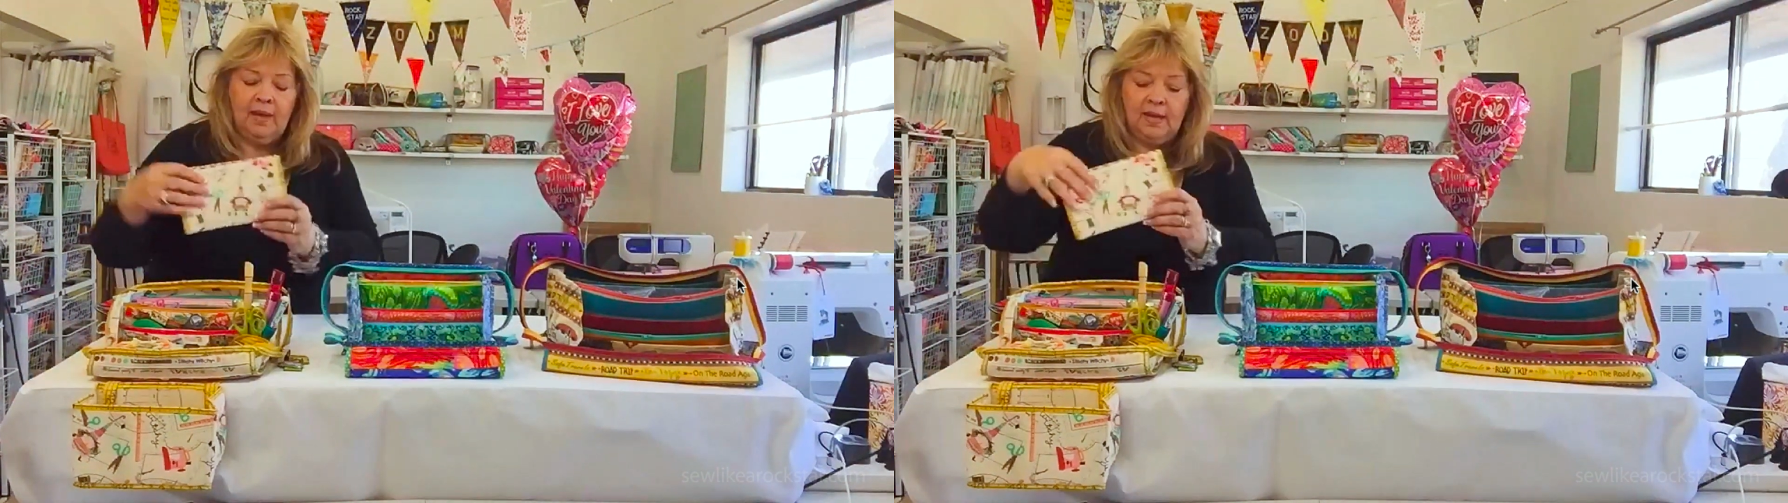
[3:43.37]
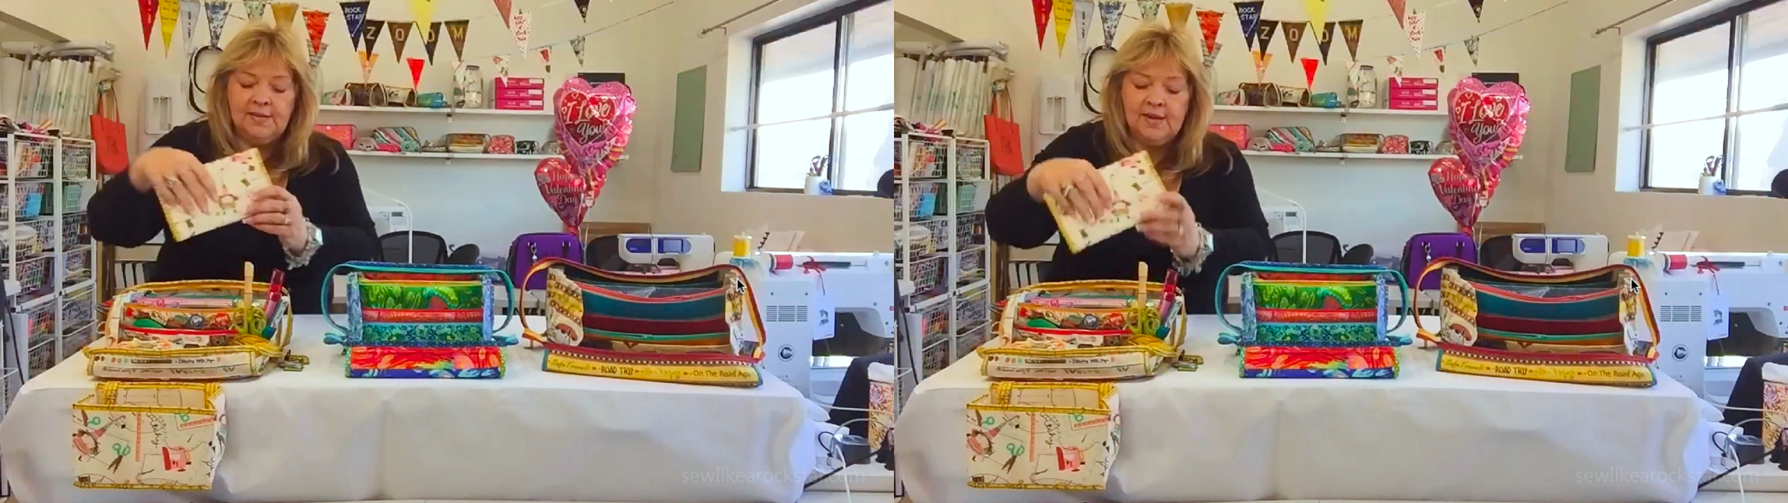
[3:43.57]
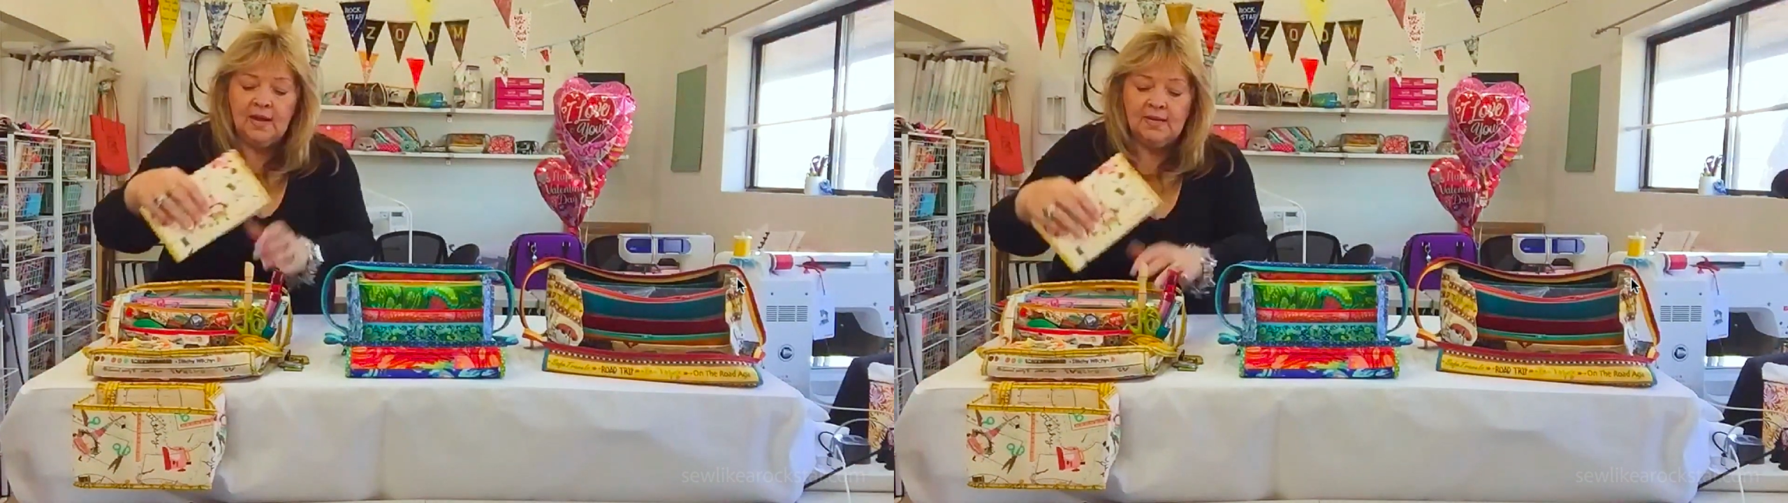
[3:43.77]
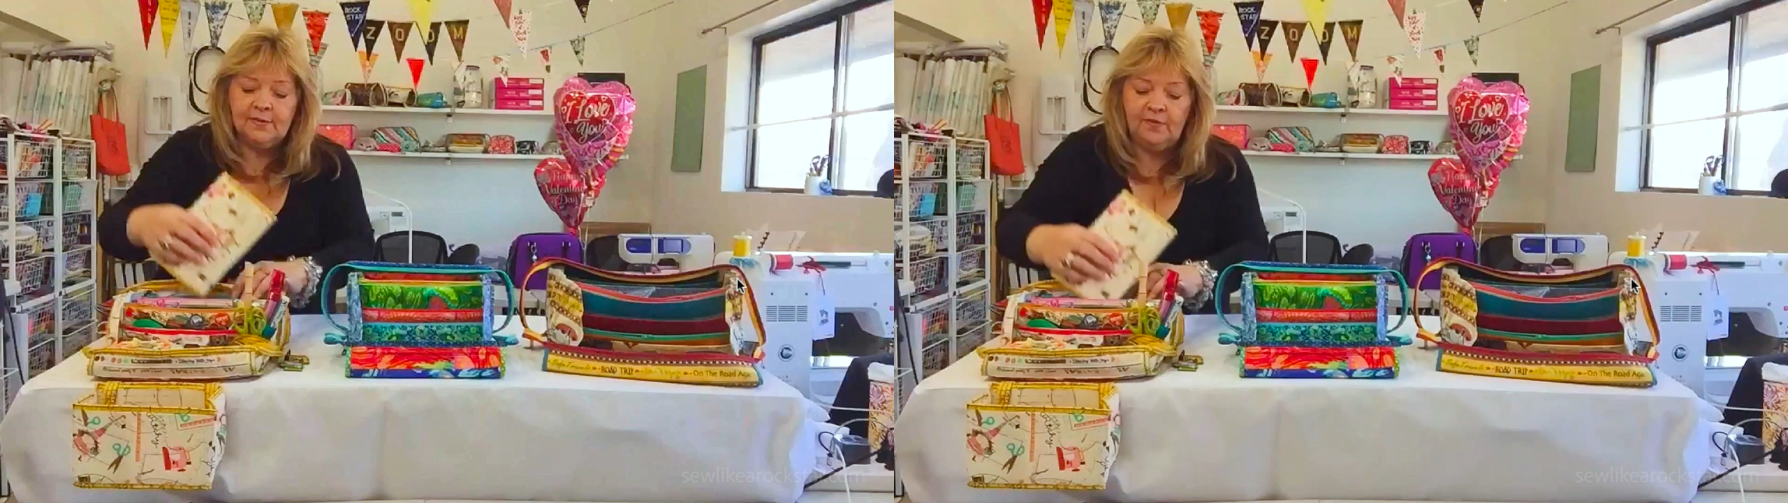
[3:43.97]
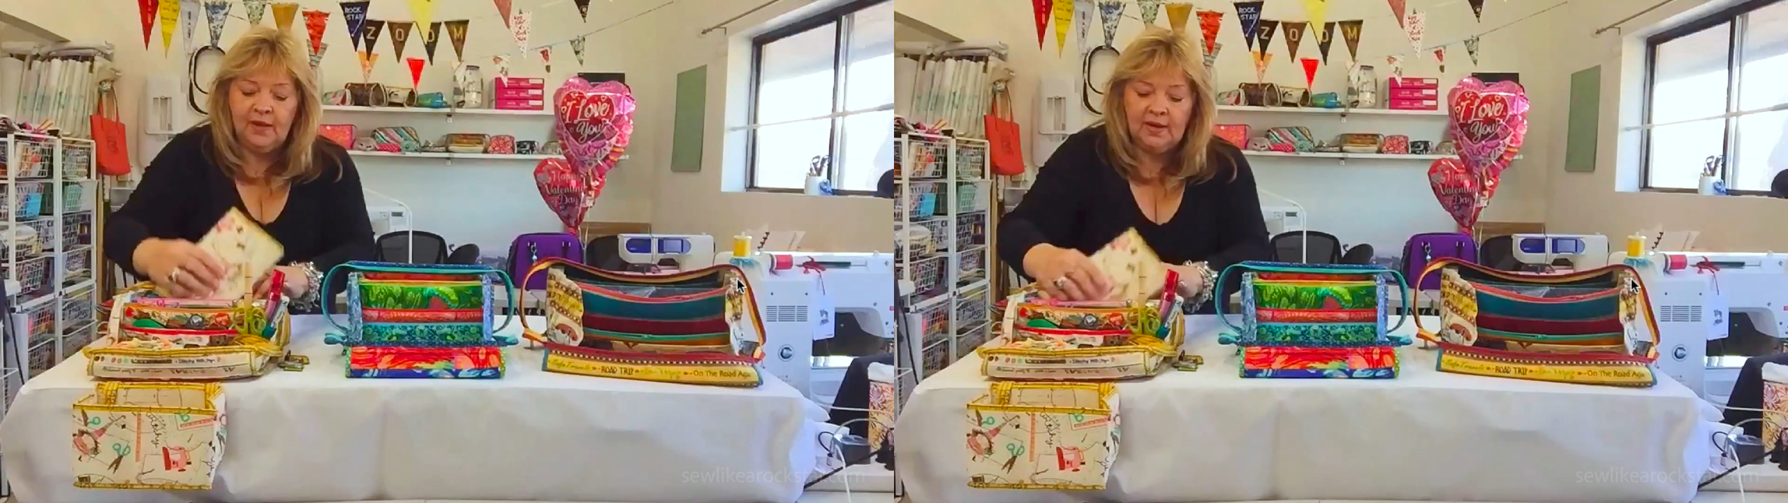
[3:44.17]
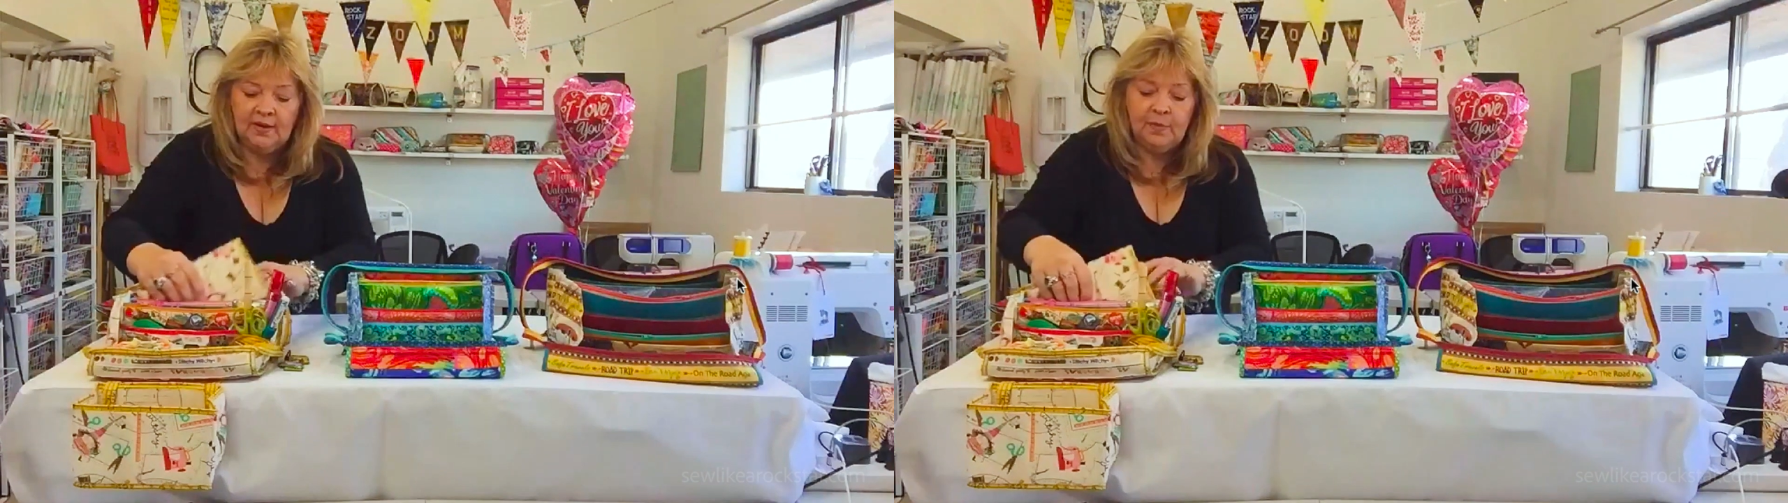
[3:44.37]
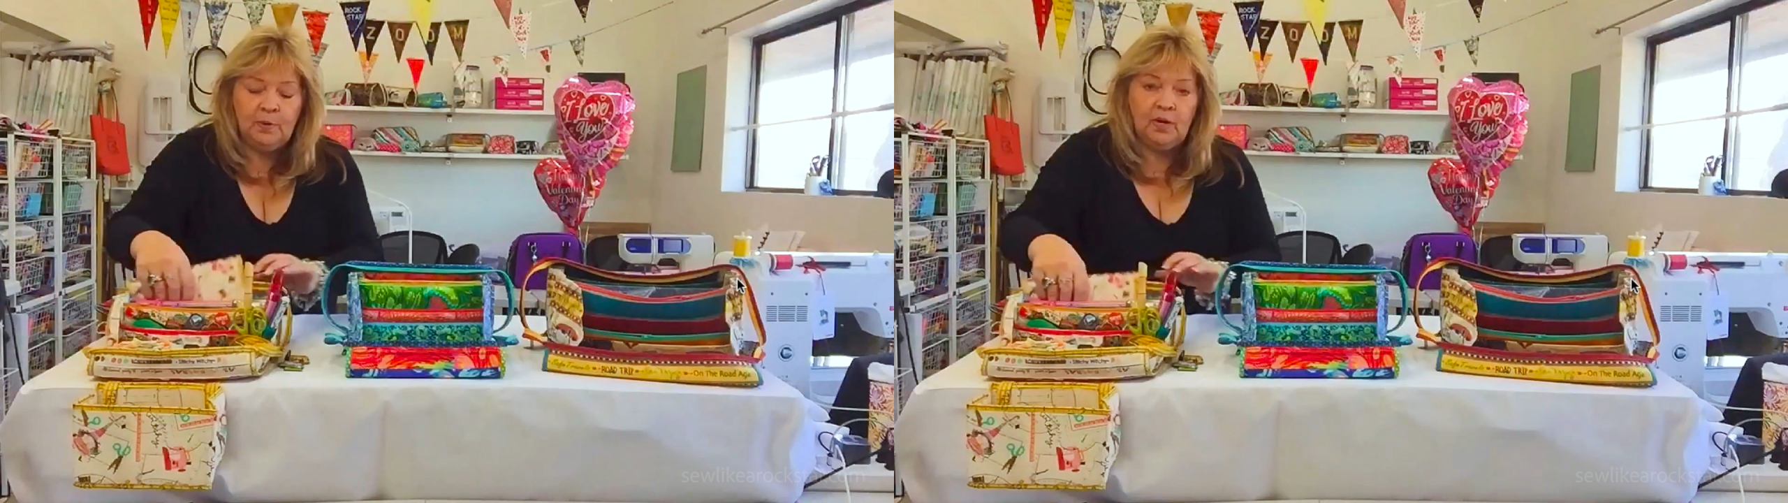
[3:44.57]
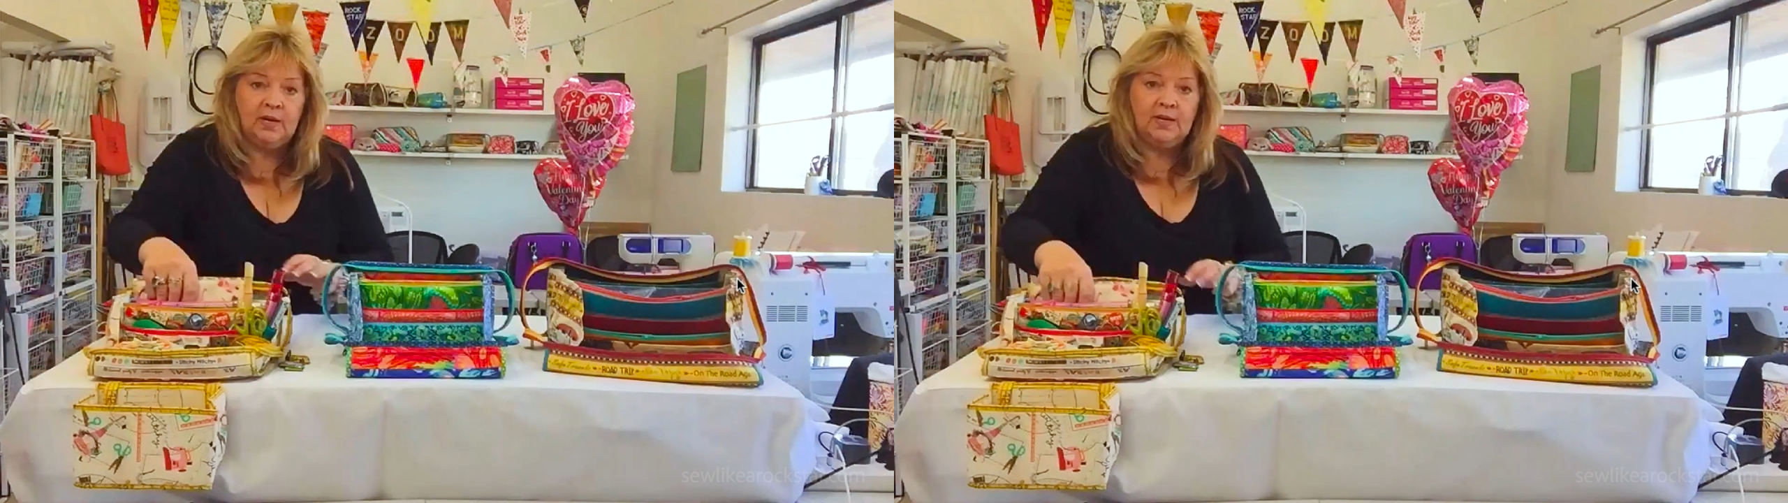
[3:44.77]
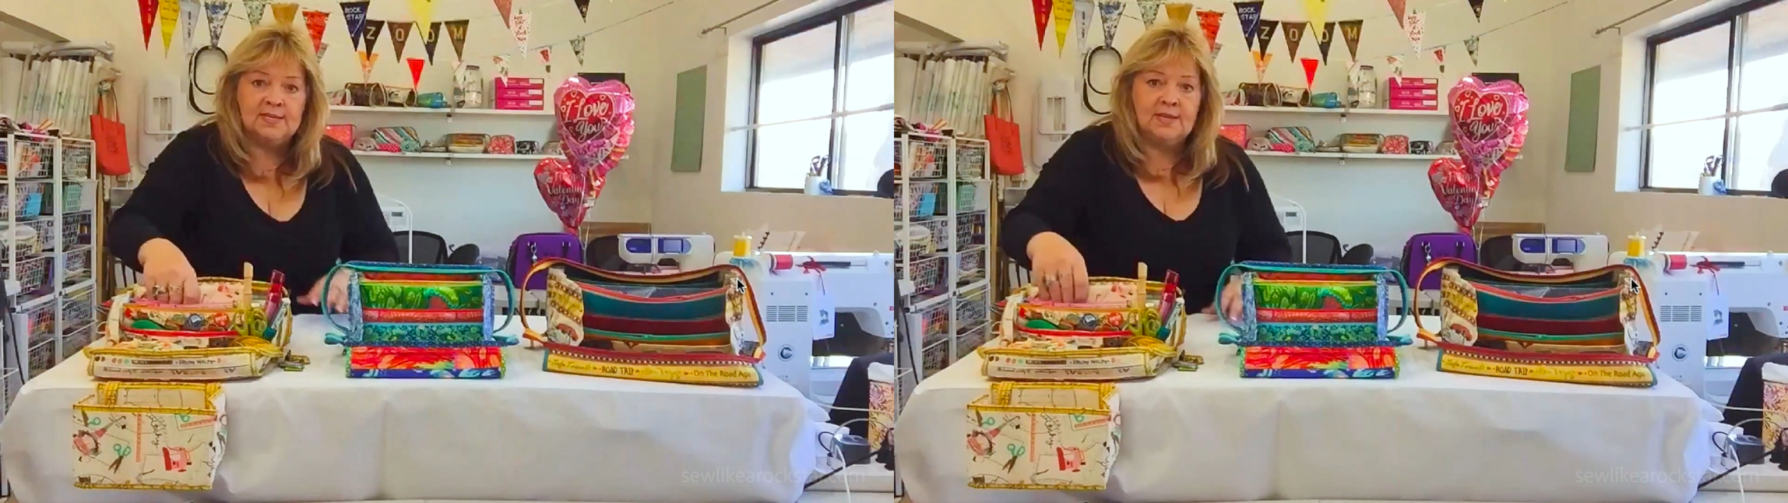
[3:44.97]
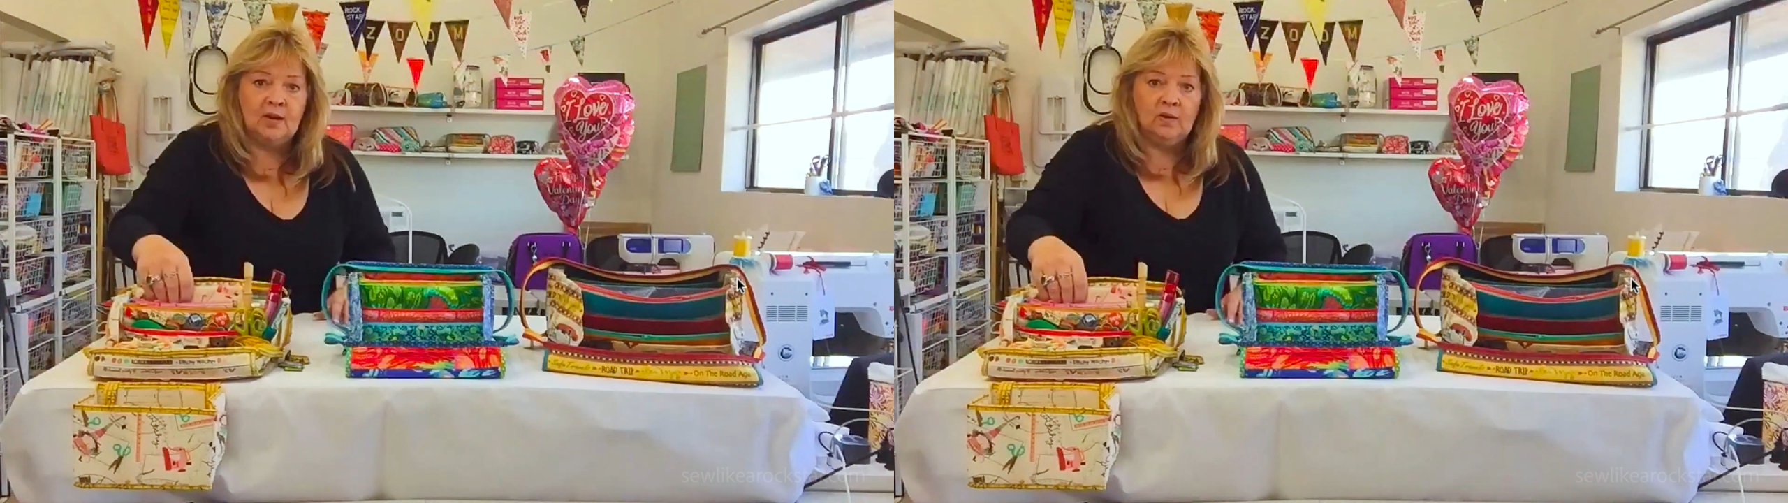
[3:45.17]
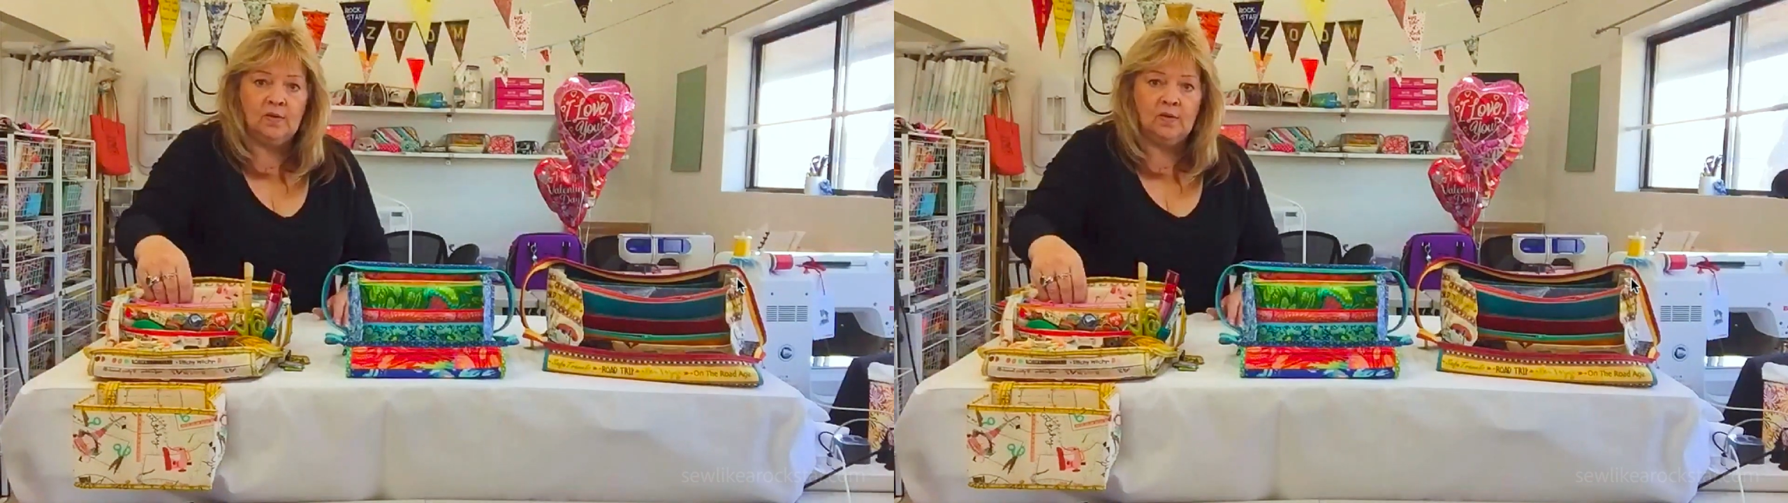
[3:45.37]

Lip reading: It does fit if you put it in the center